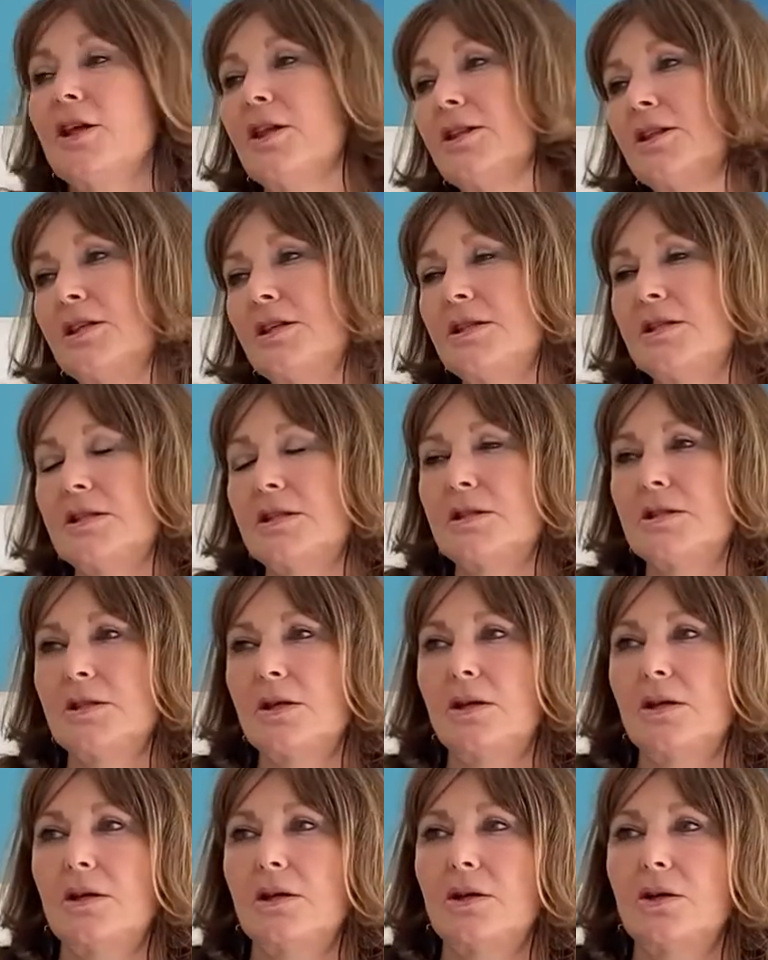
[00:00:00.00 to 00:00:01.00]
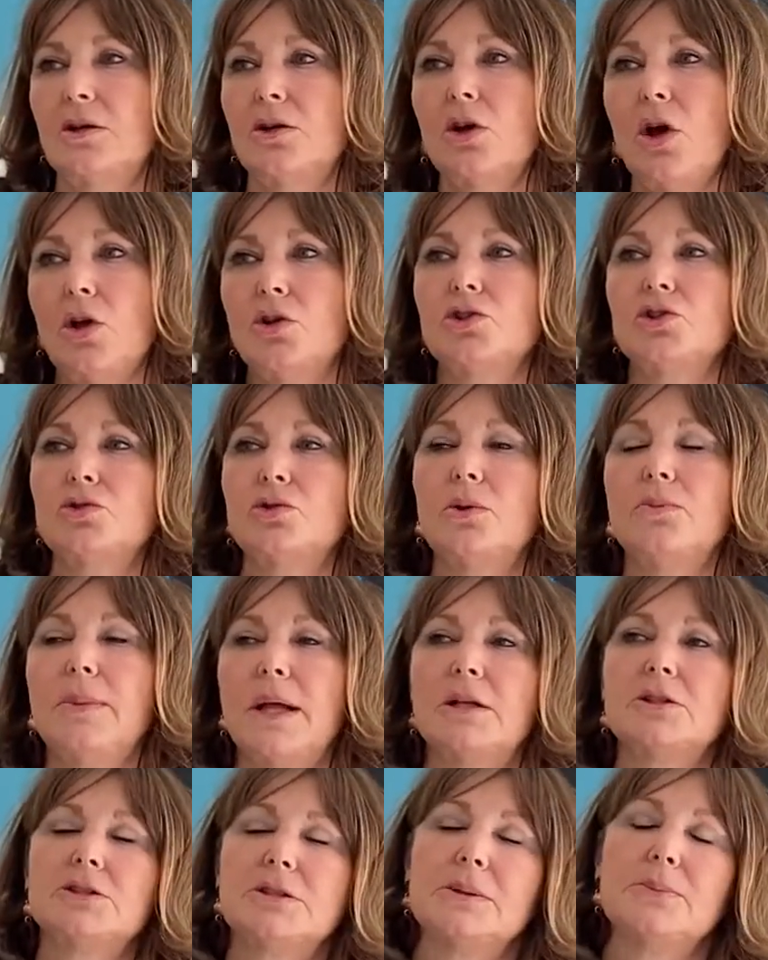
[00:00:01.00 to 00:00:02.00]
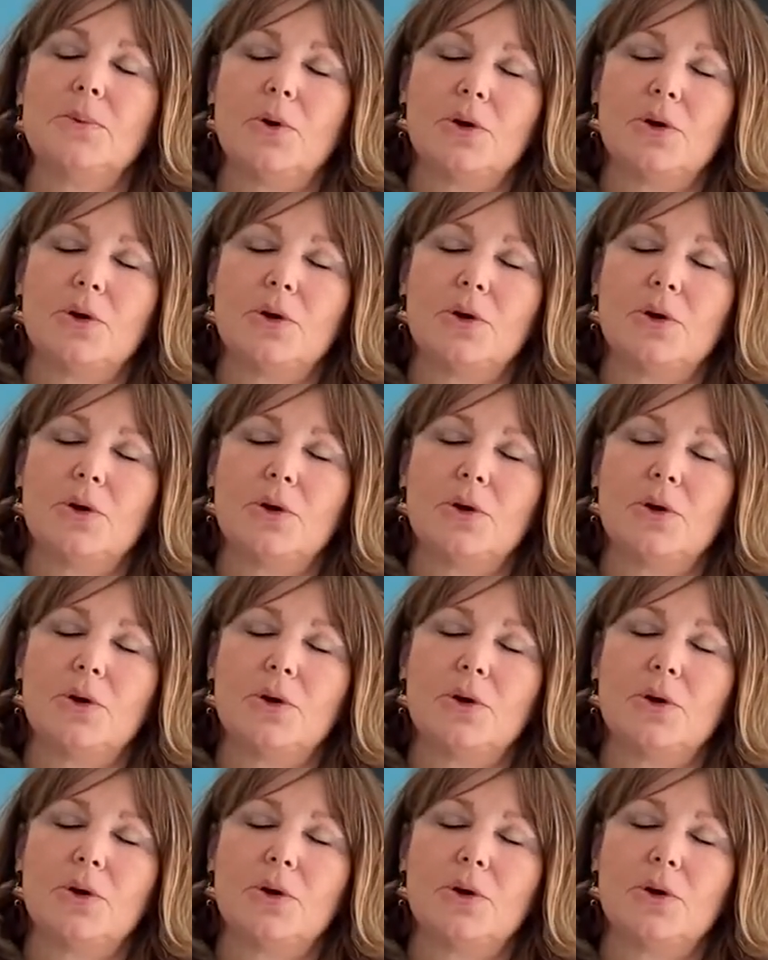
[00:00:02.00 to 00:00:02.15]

that this uh, cultural melting